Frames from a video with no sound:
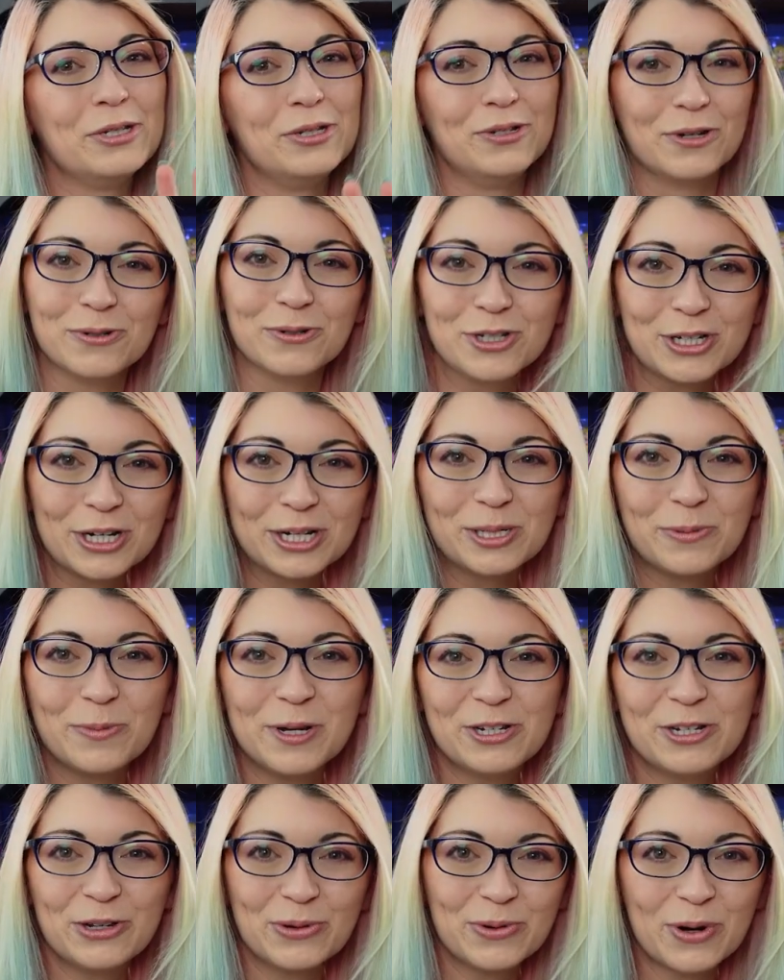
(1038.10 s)
Don't judge
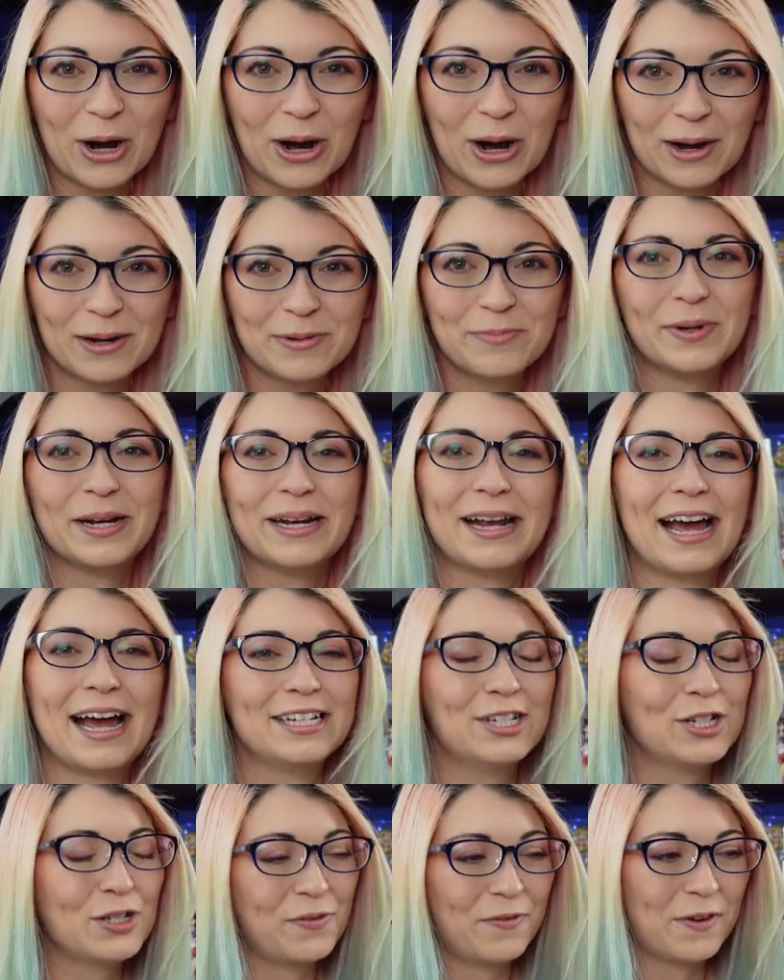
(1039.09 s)
me too hard, but I
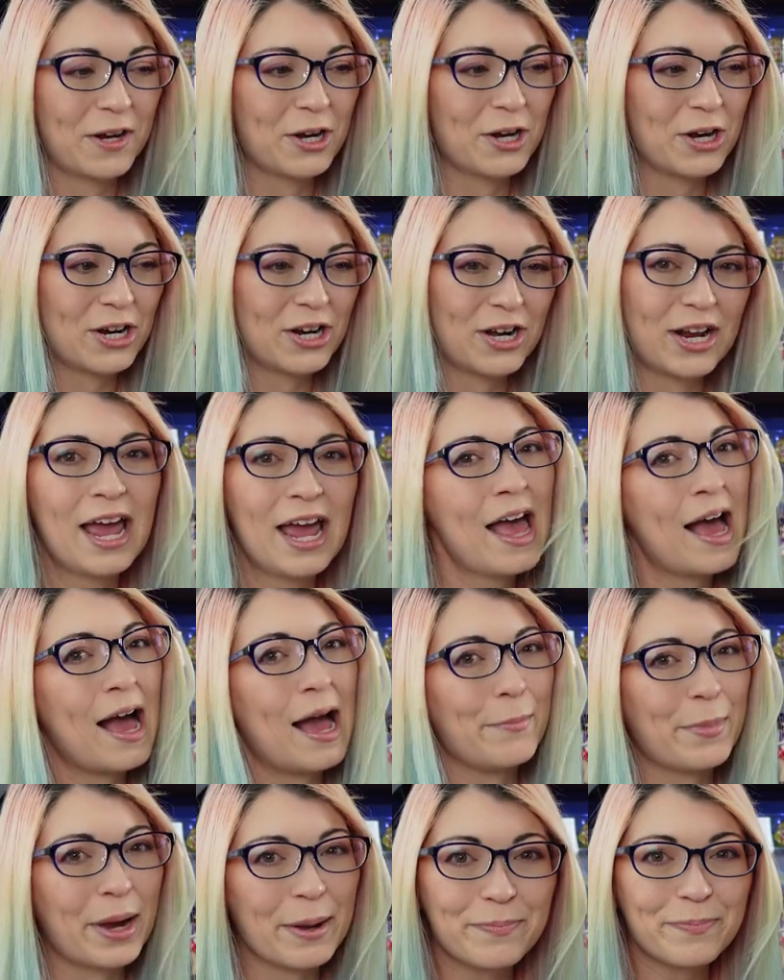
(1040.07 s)
just figured I
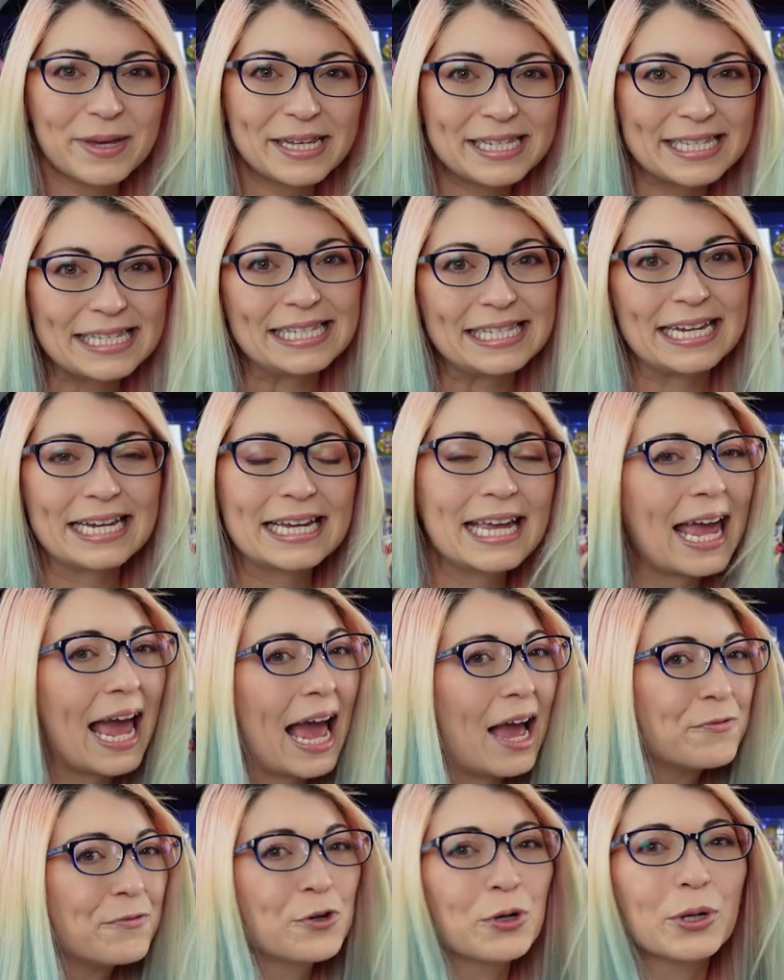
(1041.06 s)
might be sick
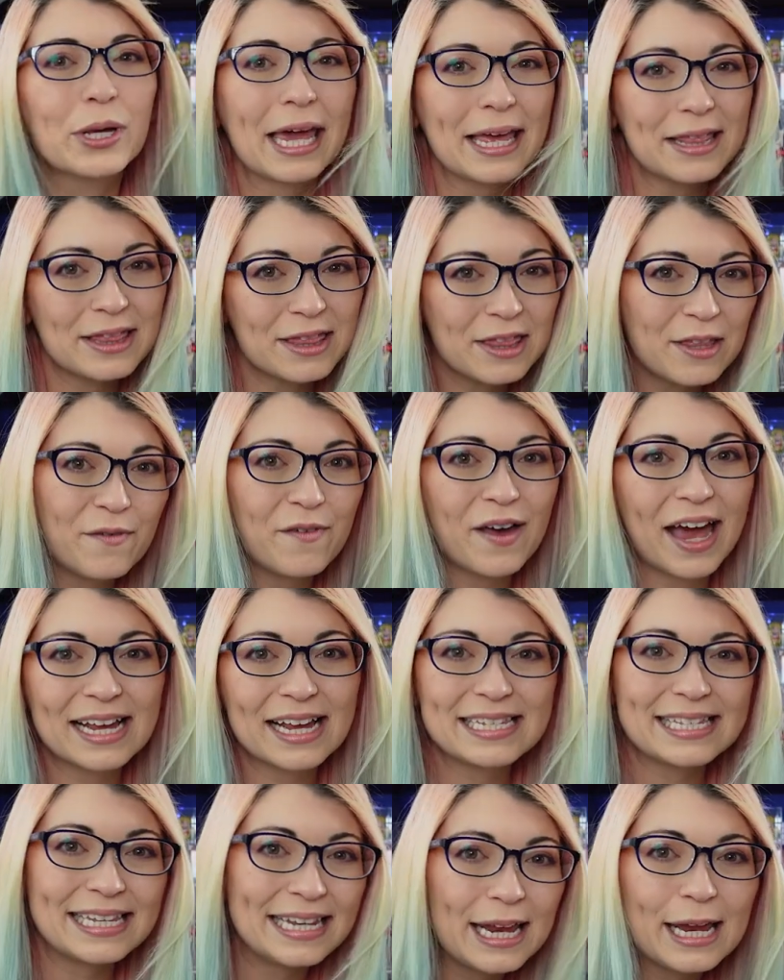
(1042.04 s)
after getting the
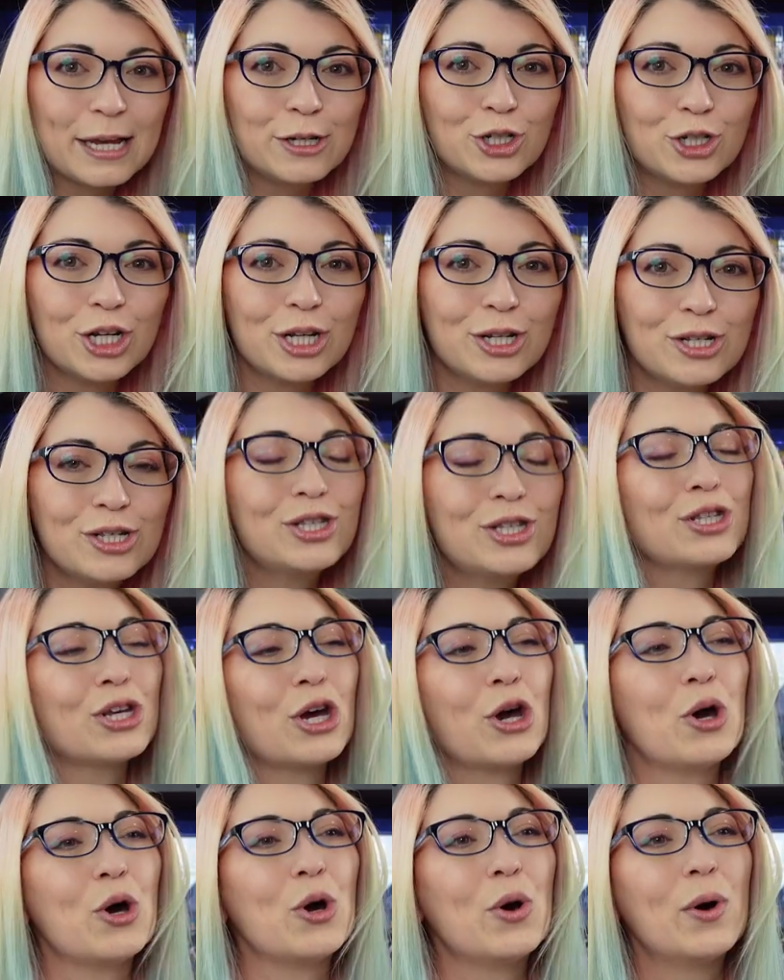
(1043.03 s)
vaccination,
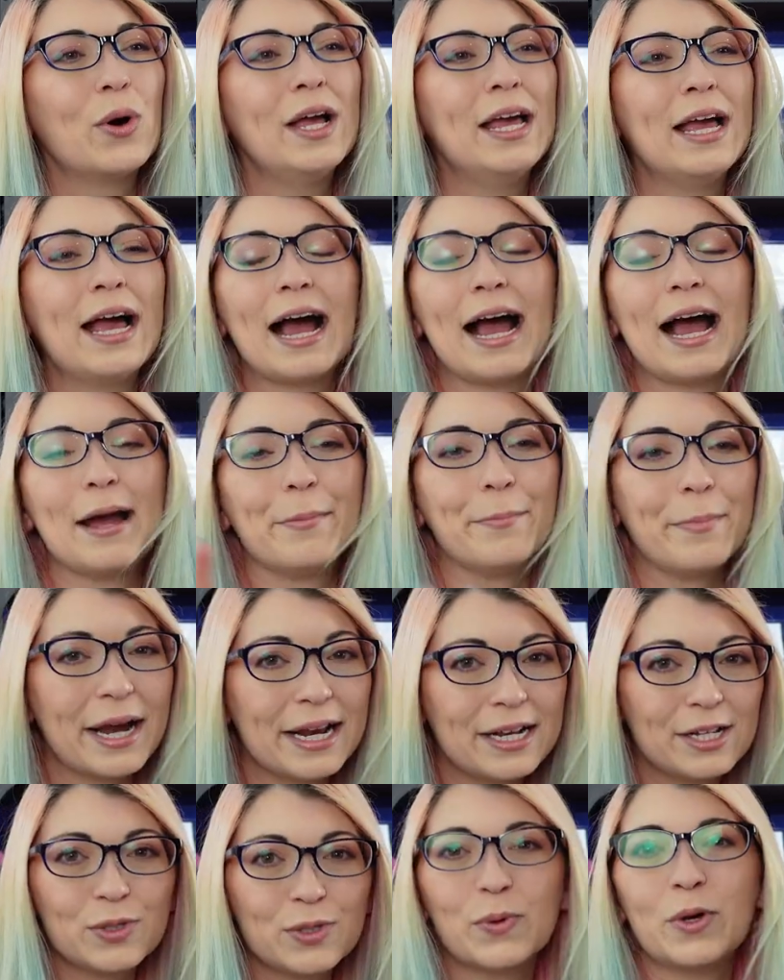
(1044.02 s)
so I
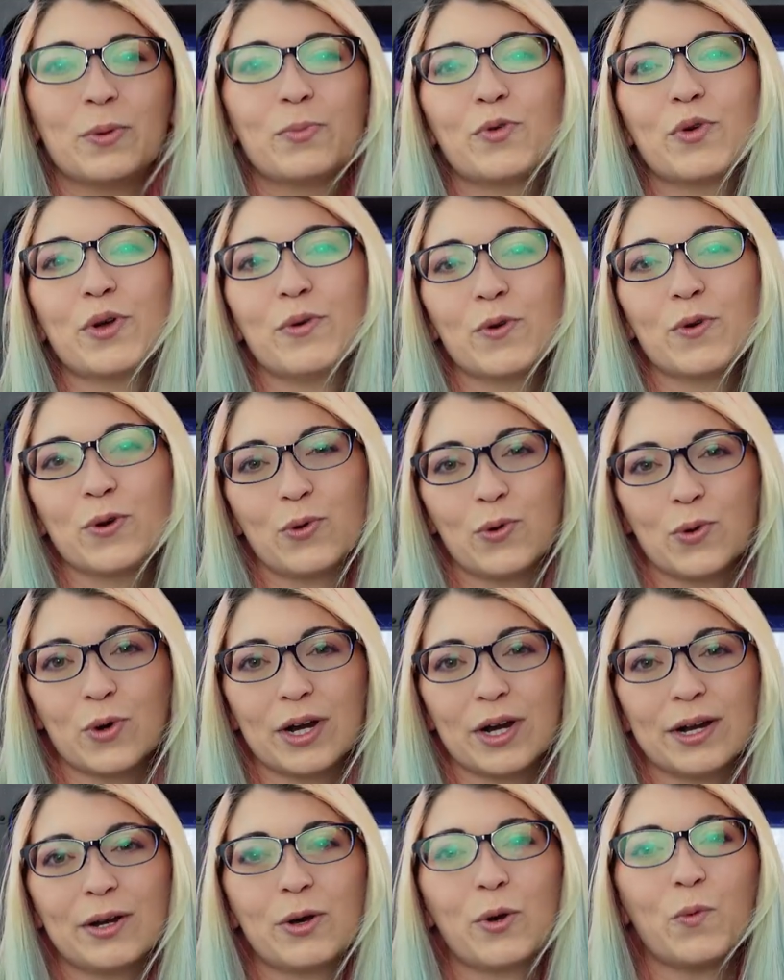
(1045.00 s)
might as well
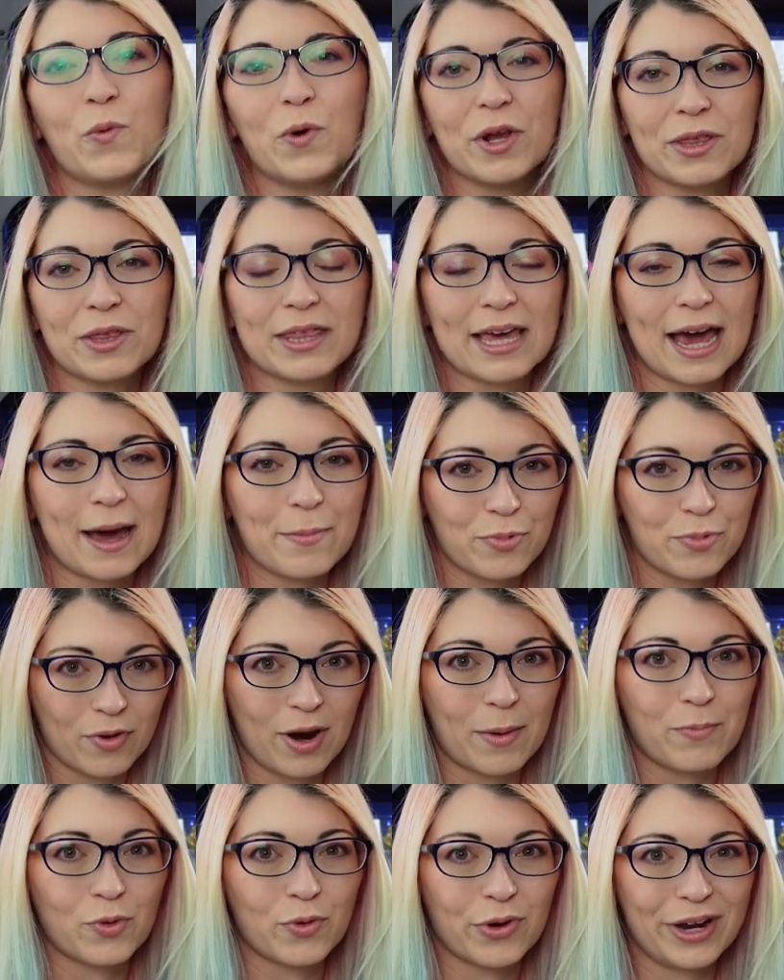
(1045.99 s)
pre-record with that
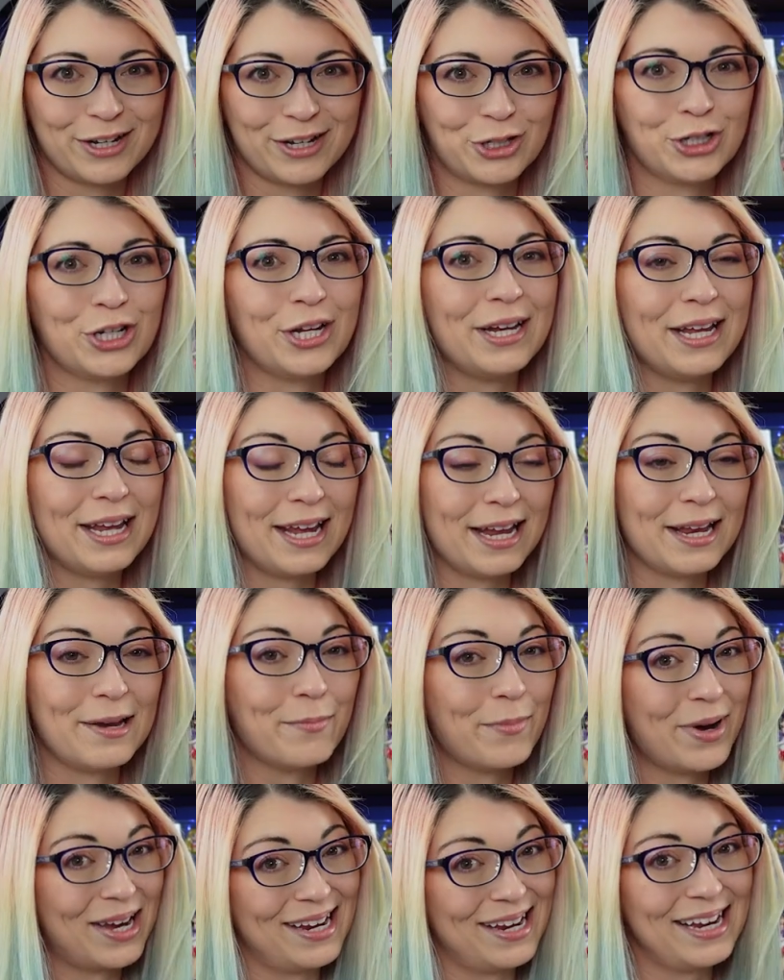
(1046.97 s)
preparation in
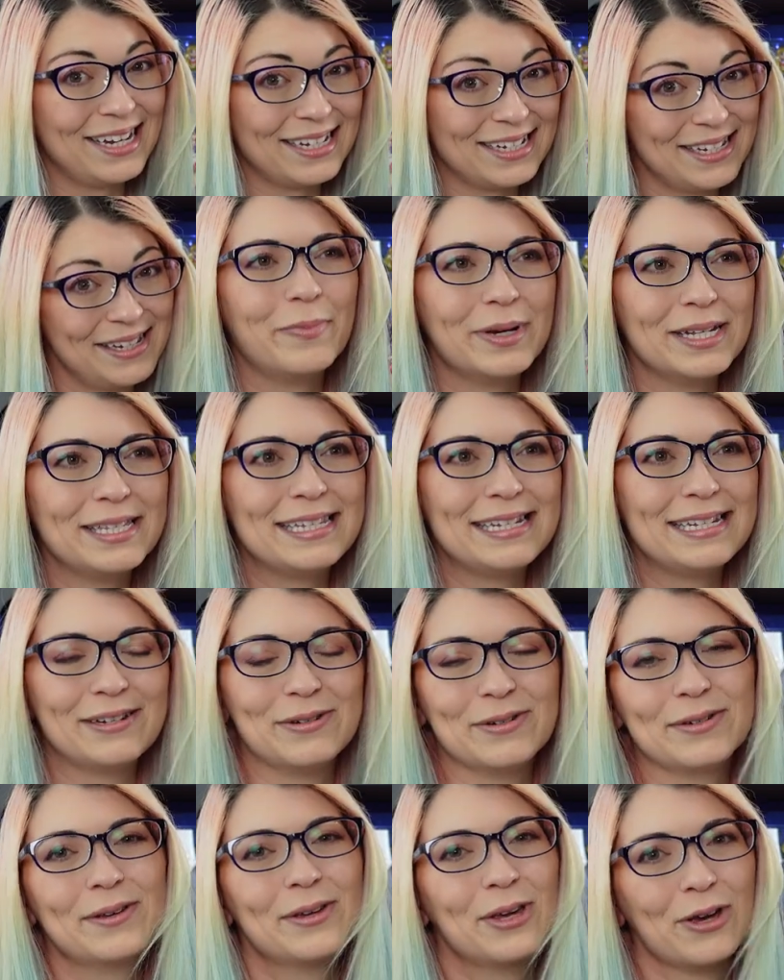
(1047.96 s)
mind. But still,
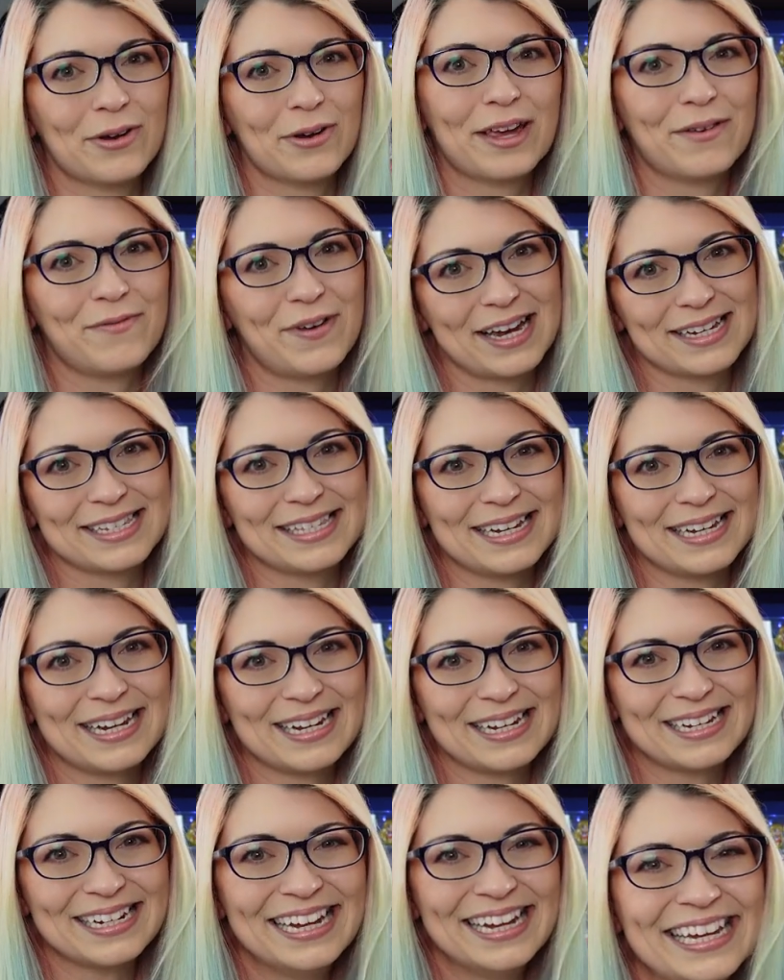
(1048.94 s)
go get
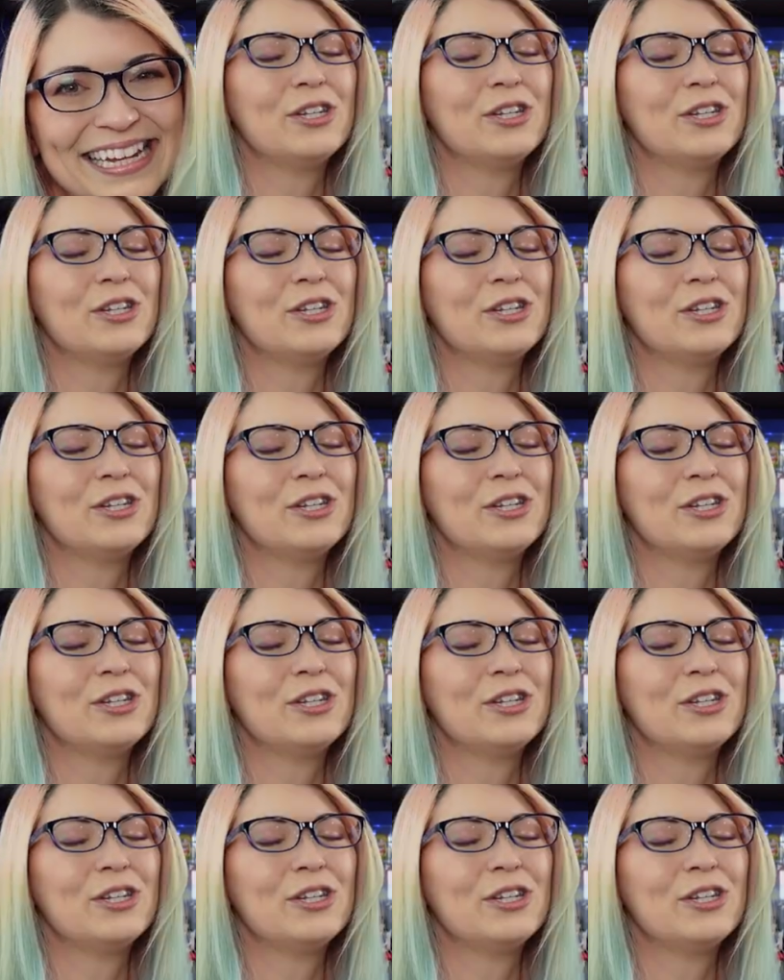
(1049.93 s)
vaccinated.